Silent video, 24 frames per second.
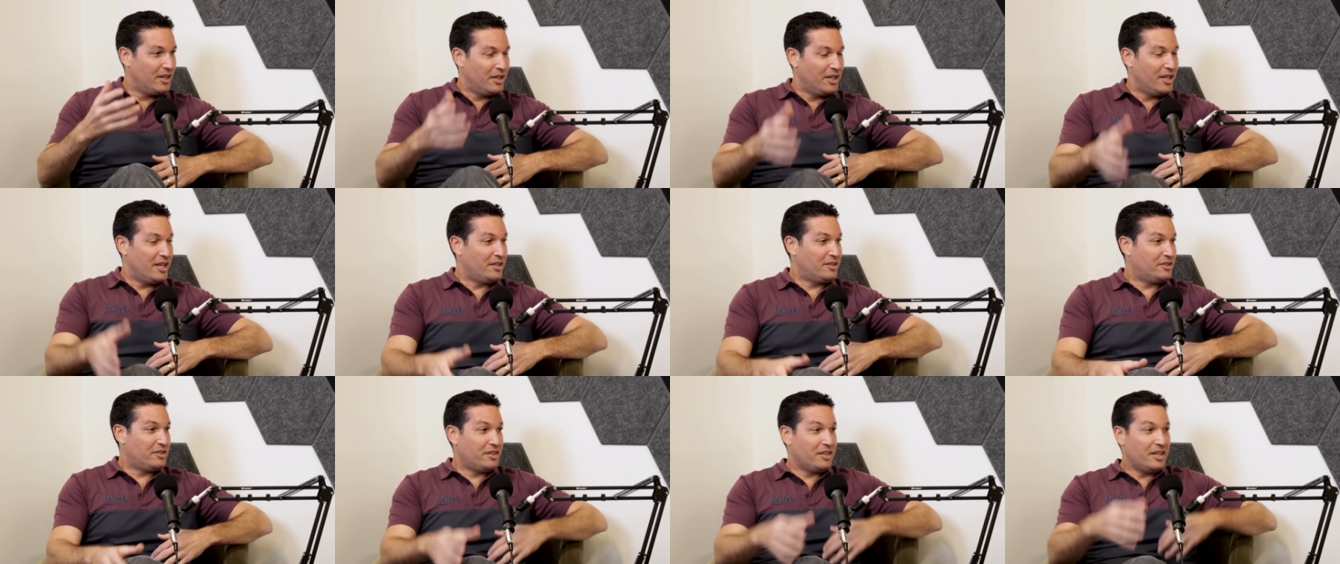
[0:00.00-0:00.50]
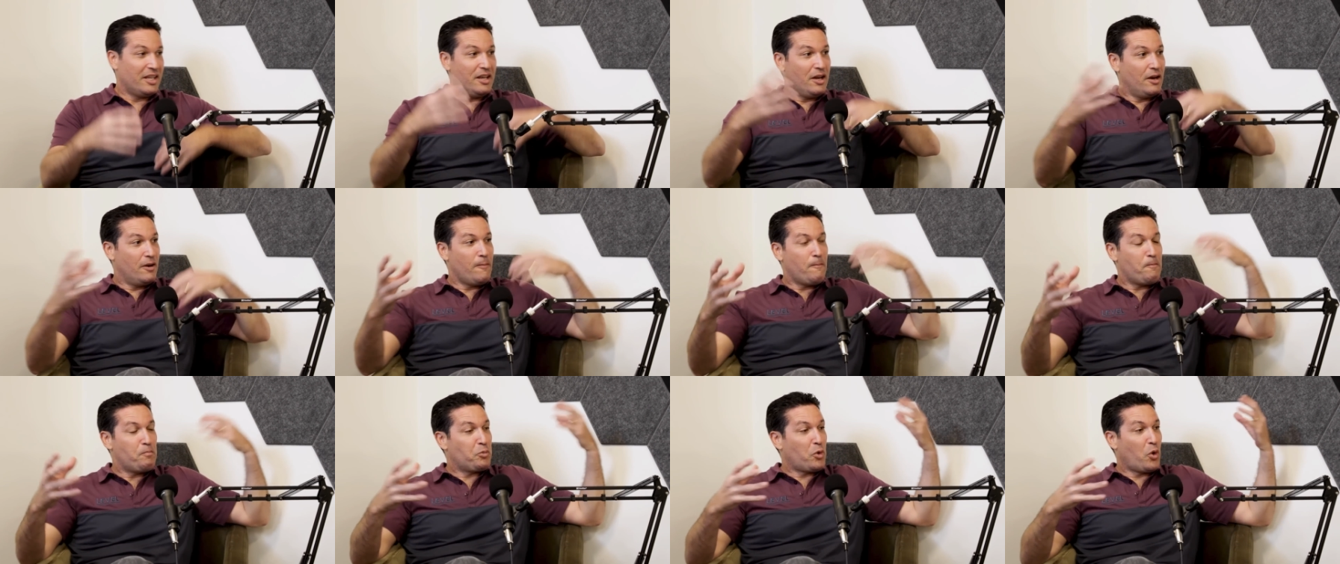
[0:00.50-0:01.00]
It's you
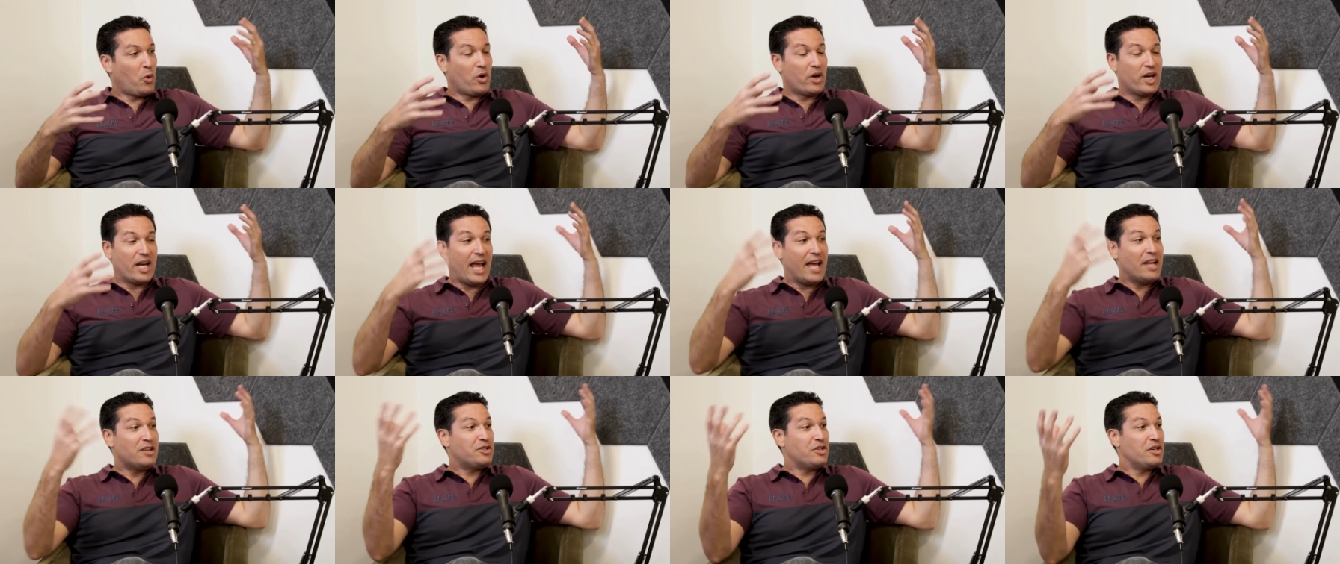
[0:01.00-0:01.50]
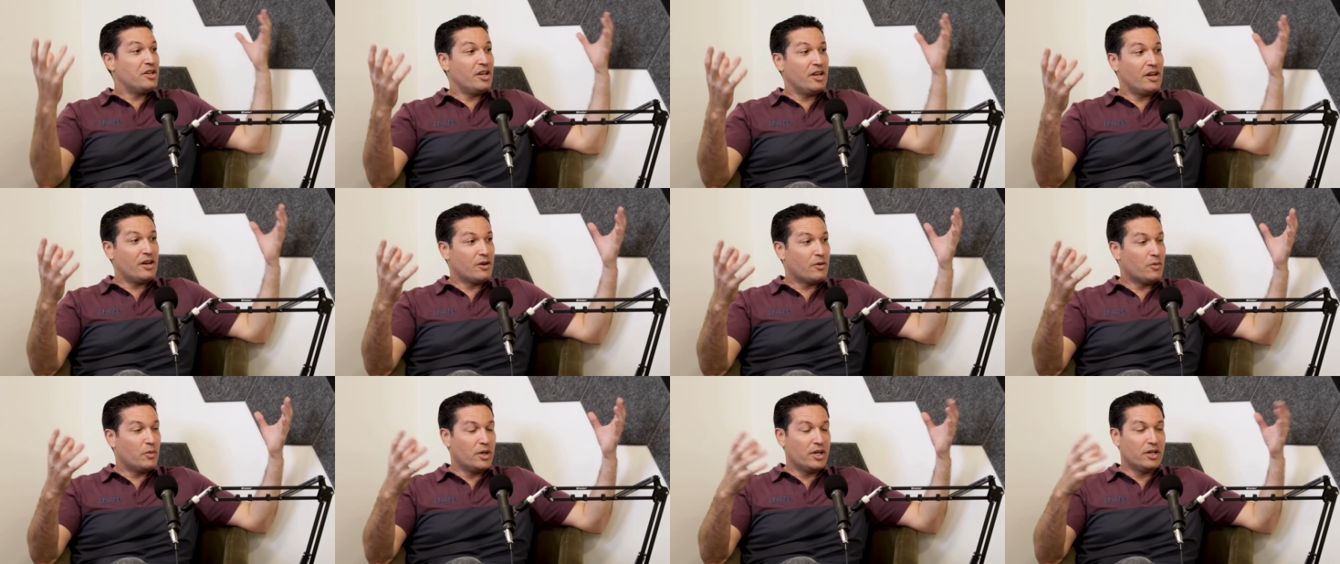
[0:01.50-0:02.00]
know, or an
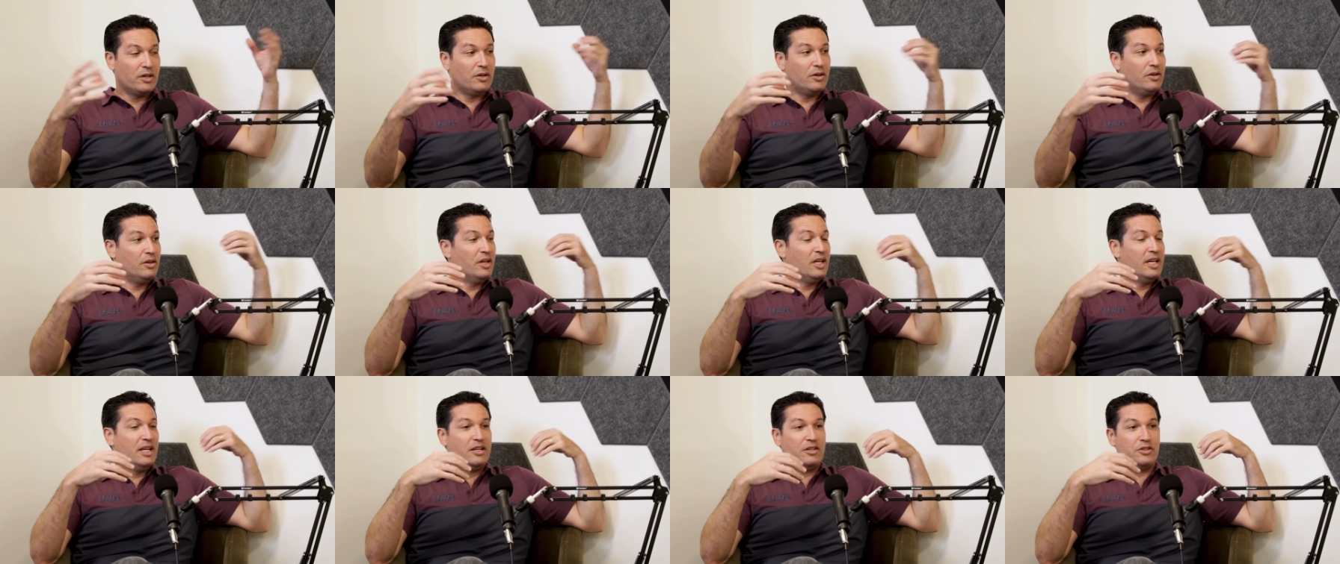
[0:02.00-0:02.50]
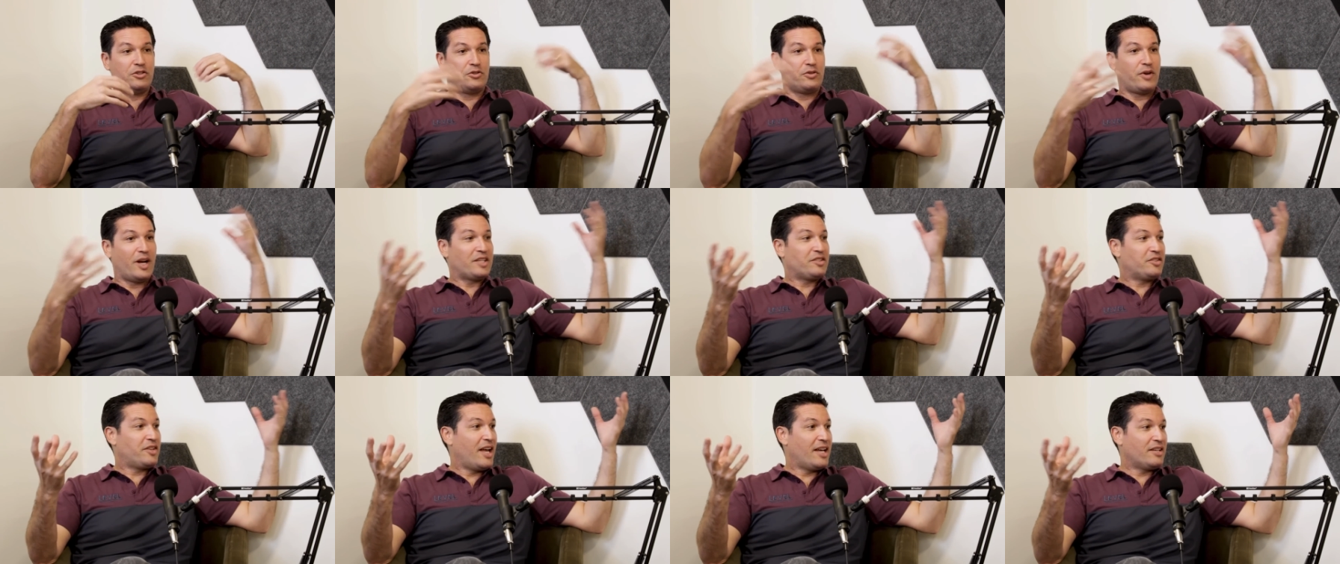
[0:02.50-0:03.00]
engineer will
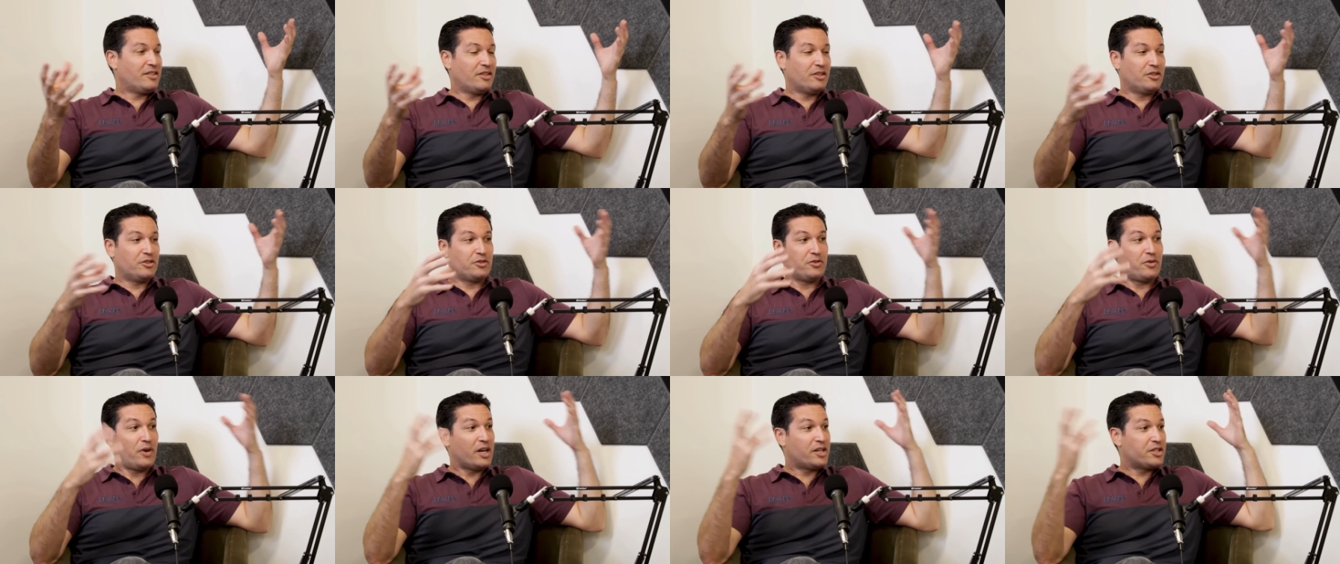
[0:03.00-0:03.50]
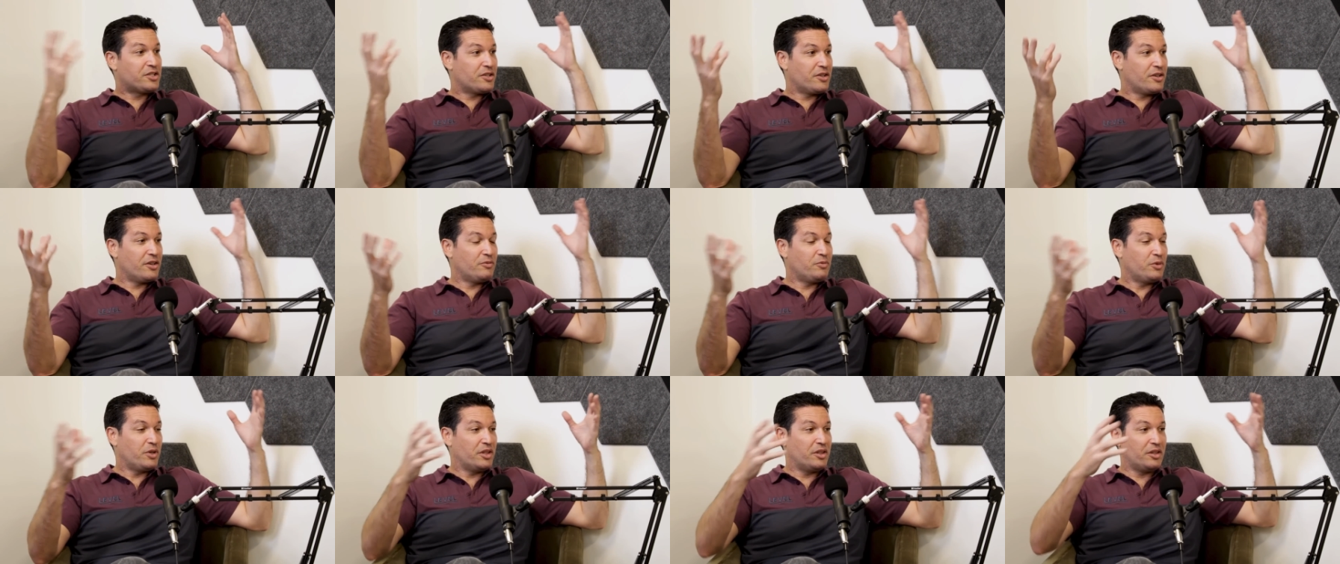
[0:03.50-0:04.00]
stress test a
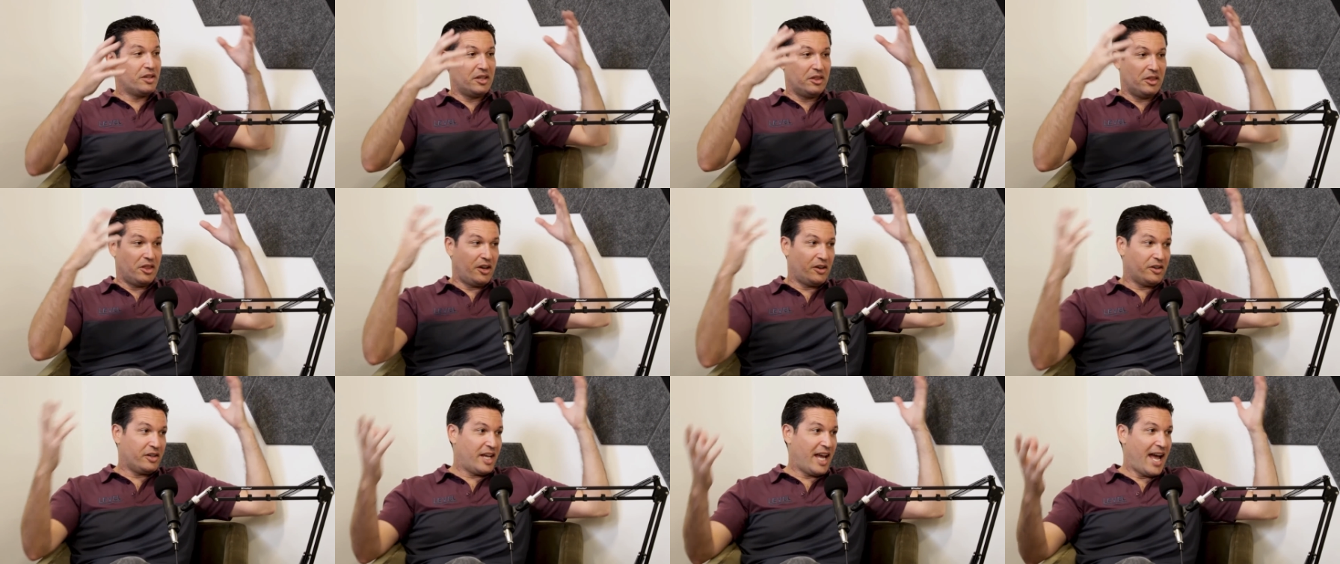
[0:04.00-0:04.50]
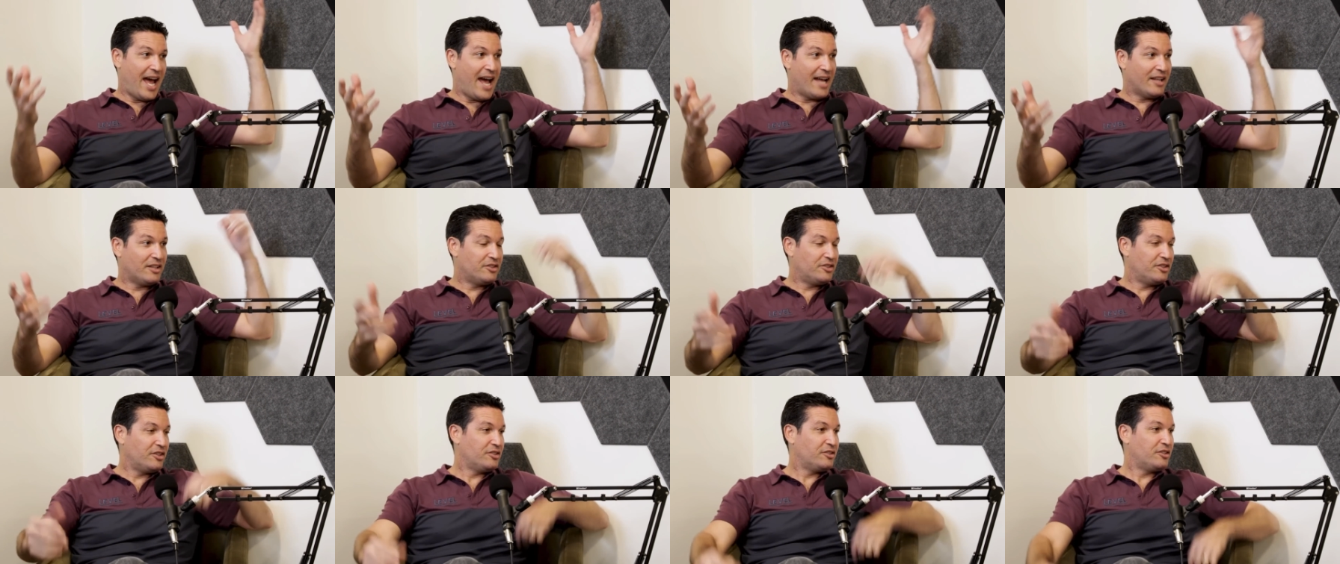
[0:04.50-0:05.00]
structure with their
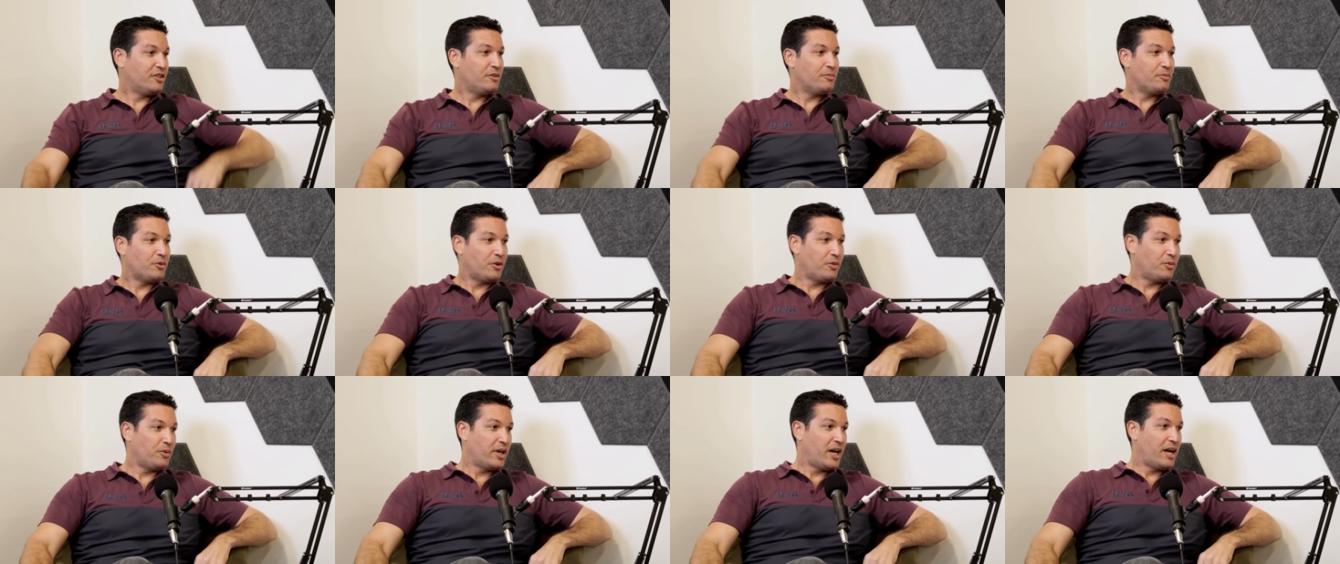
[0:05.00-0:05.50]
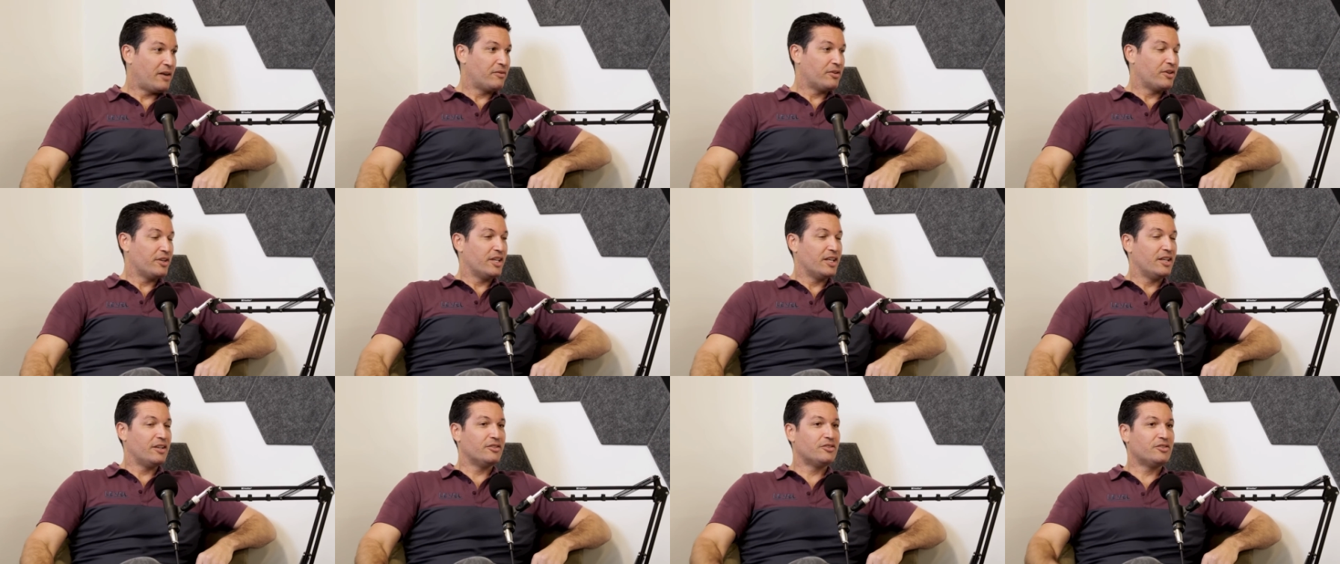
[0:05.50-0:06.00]
CAD system or whatever
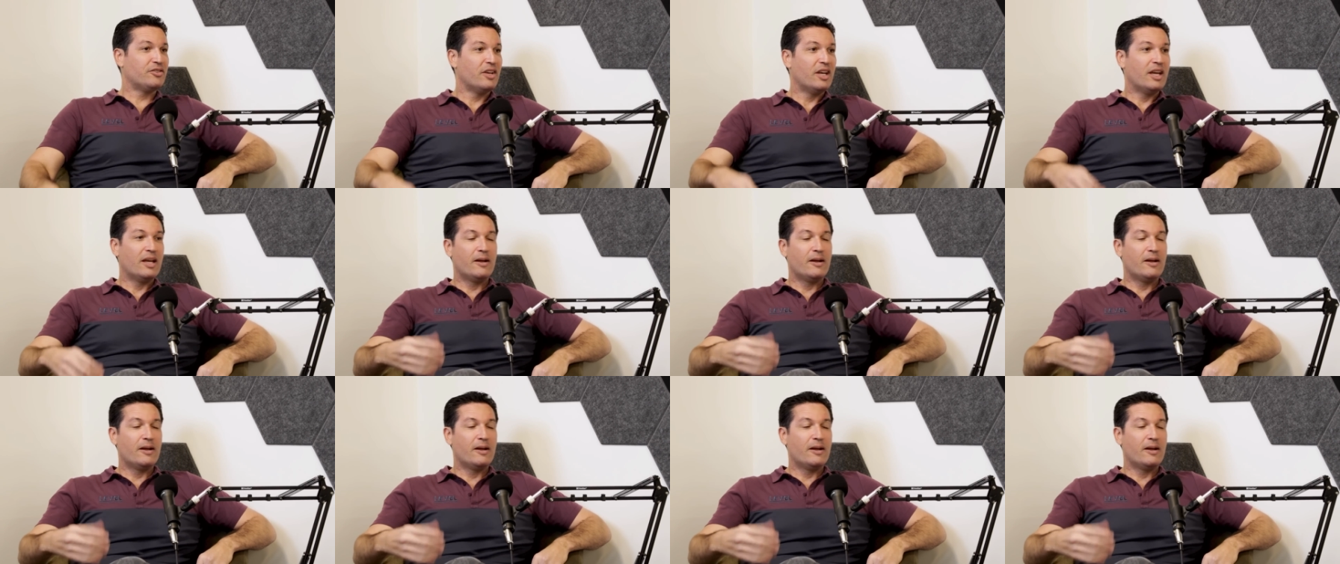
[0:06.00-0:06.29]
it is.